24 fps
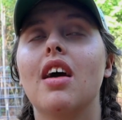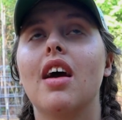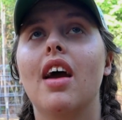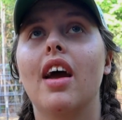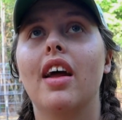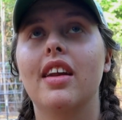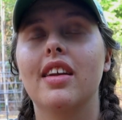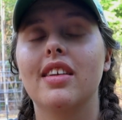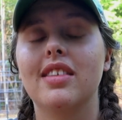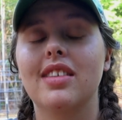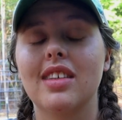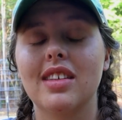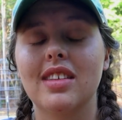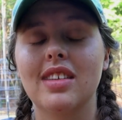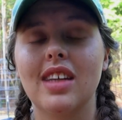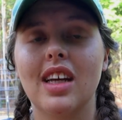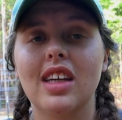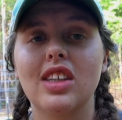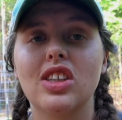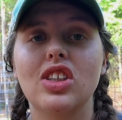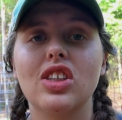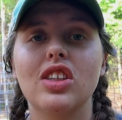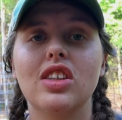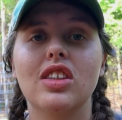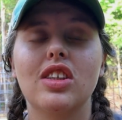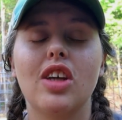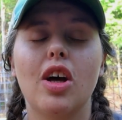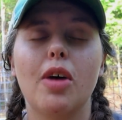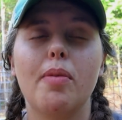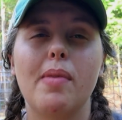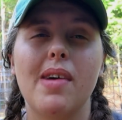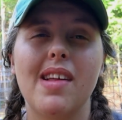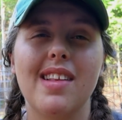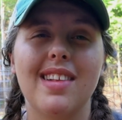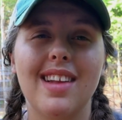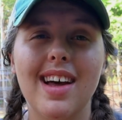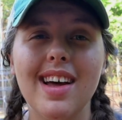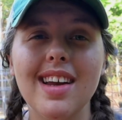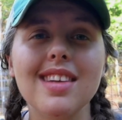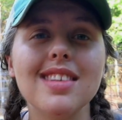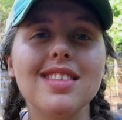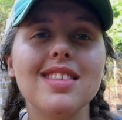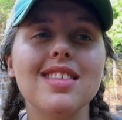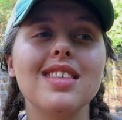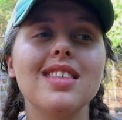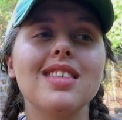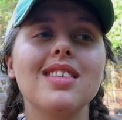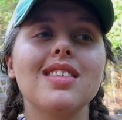and the succession sow my
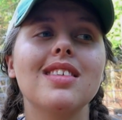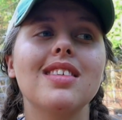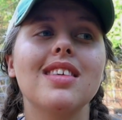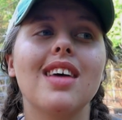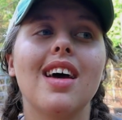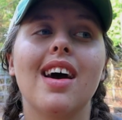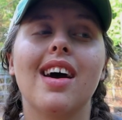lettuces,